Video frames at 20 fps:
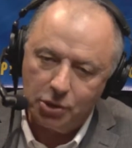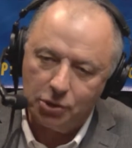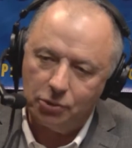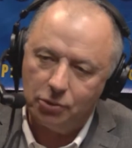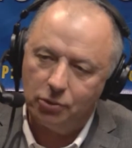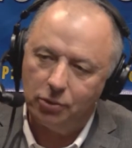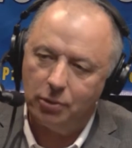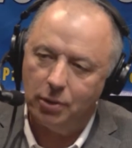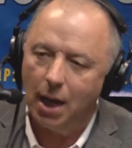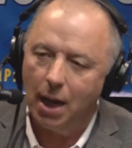
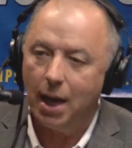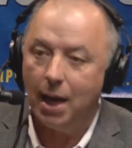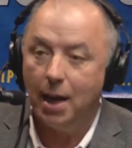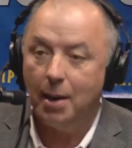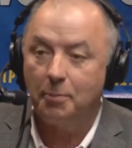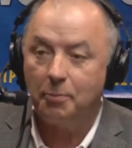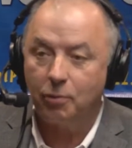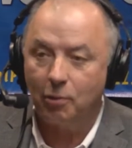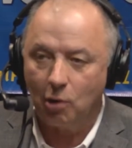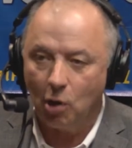to
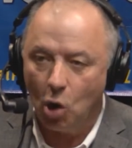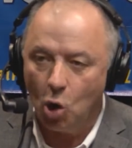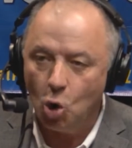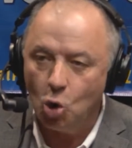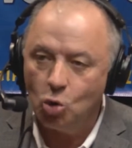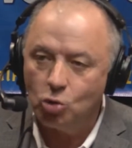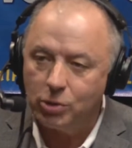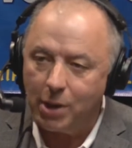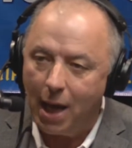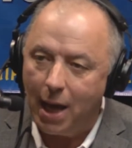uh,
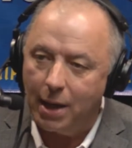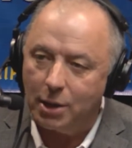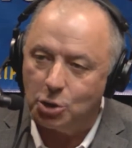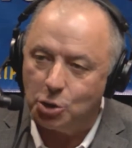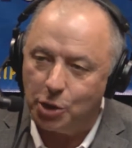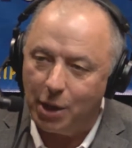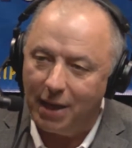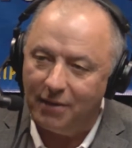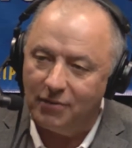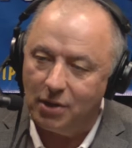
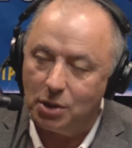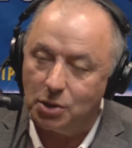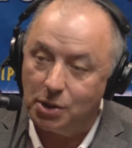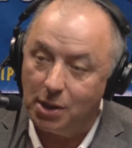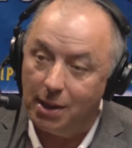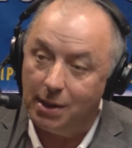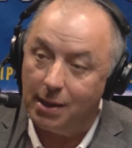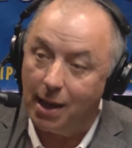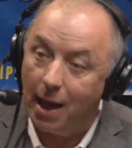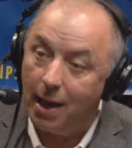
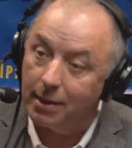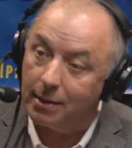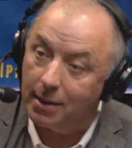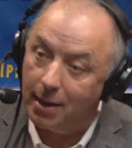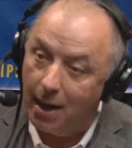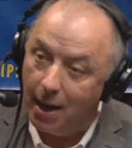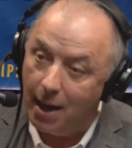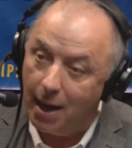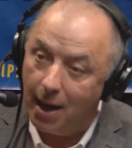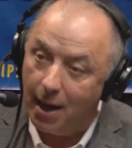
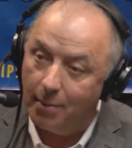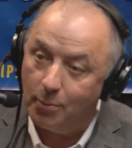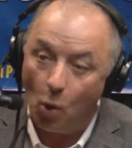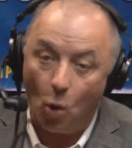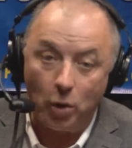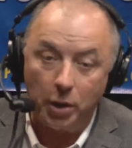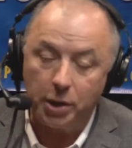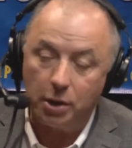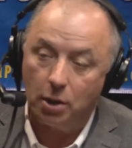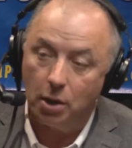pro.jvc.com
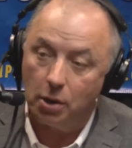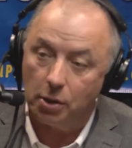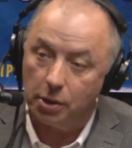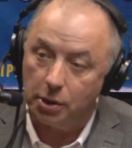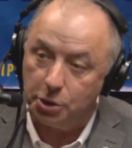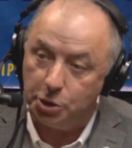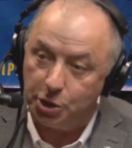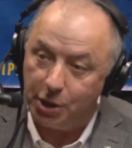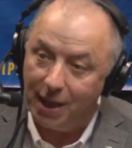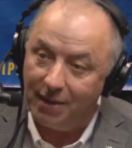or you can go
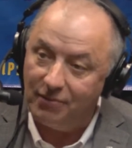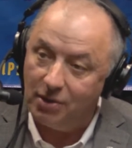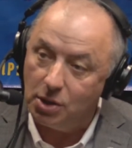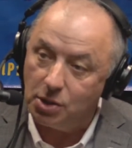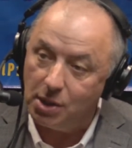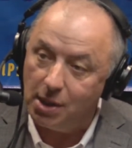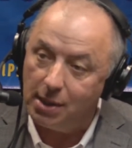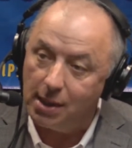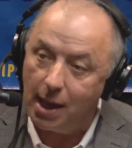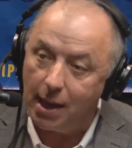to
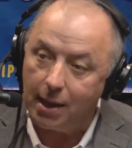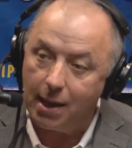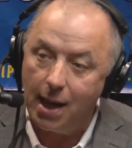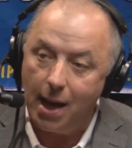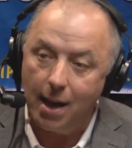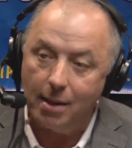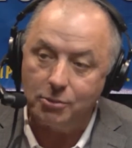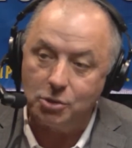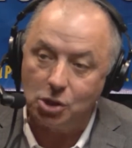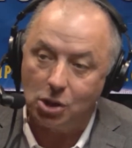
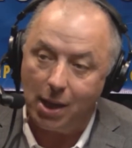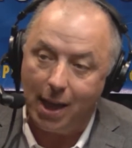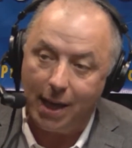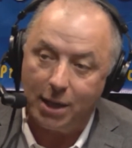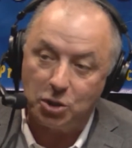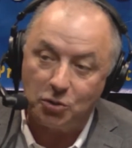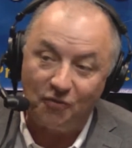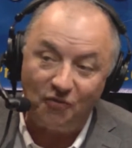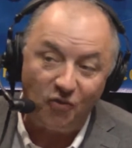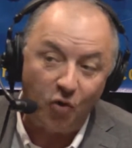jvc.com
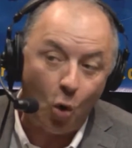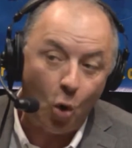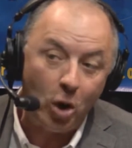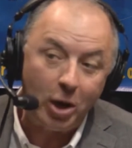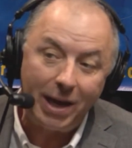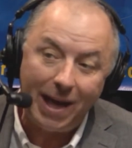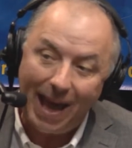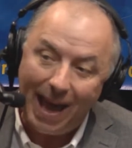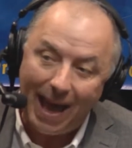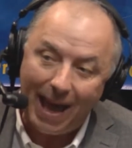slash
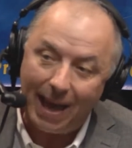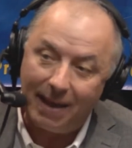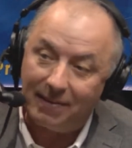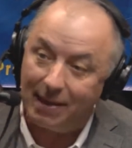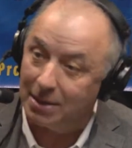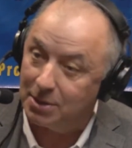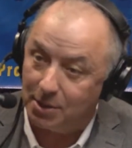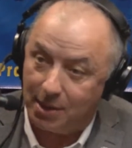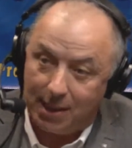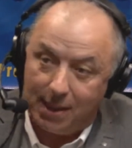4K.
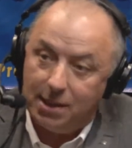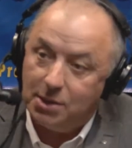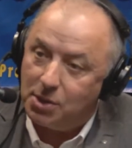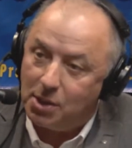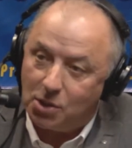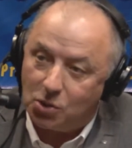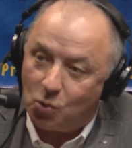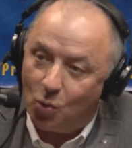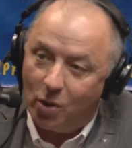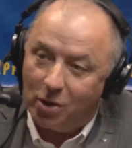That's the
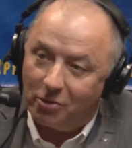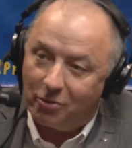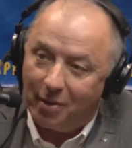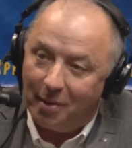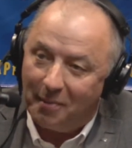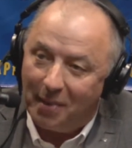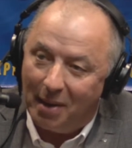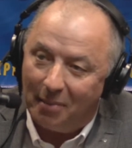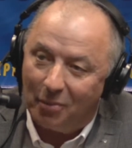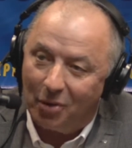easiest one to
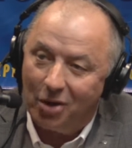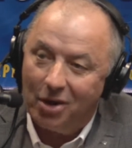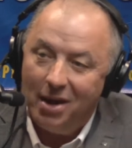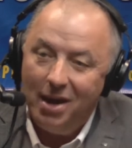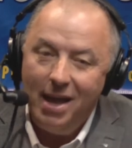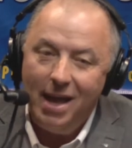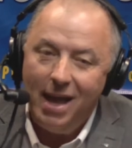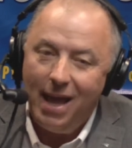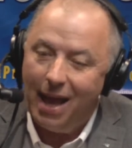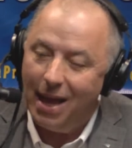remember.
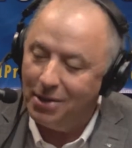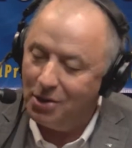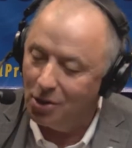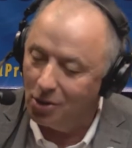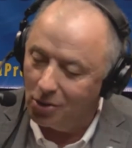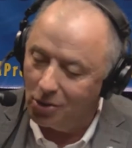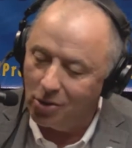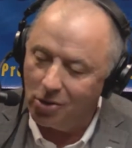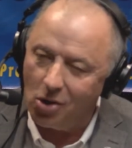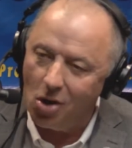And, and
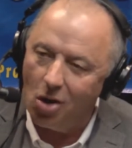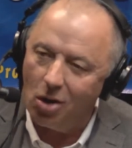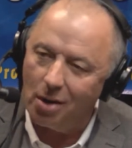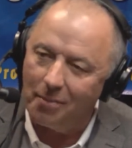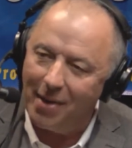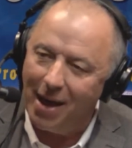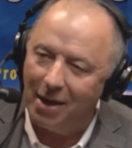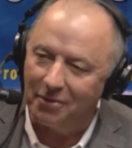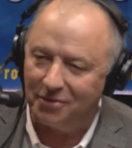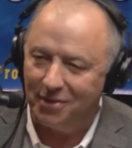you'll learn all
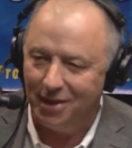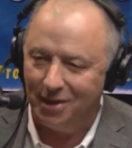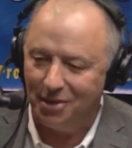about